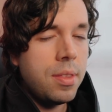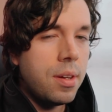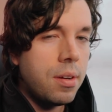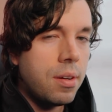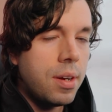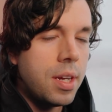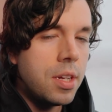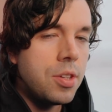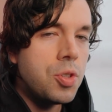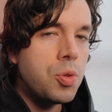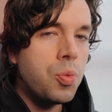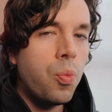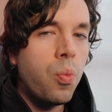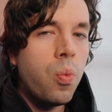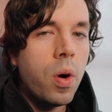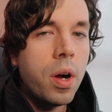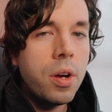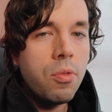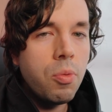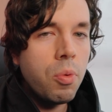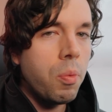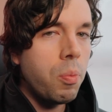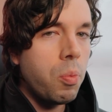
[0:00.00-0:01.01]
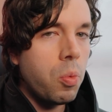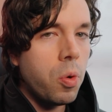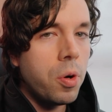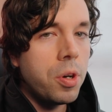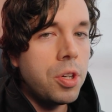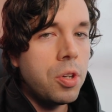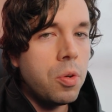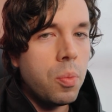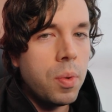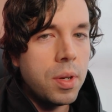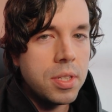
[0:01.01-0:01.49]
there is one
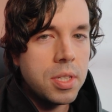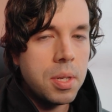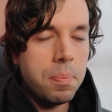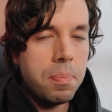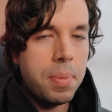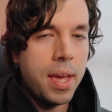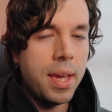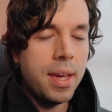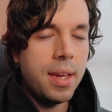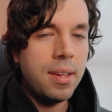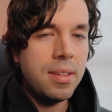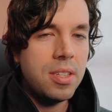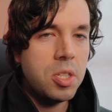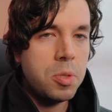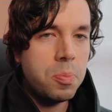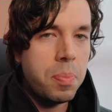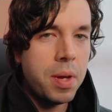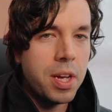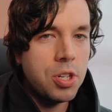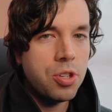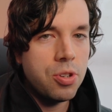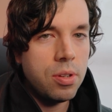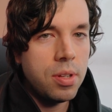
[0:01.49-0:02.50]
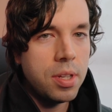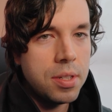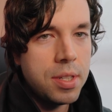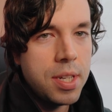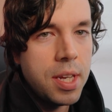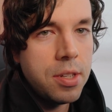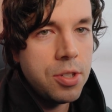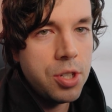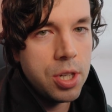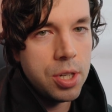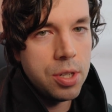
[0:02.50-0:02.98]
reward you'll want to pay special
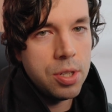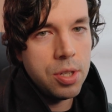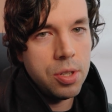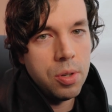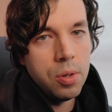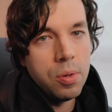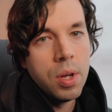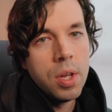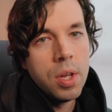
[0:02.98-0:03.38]
attention to.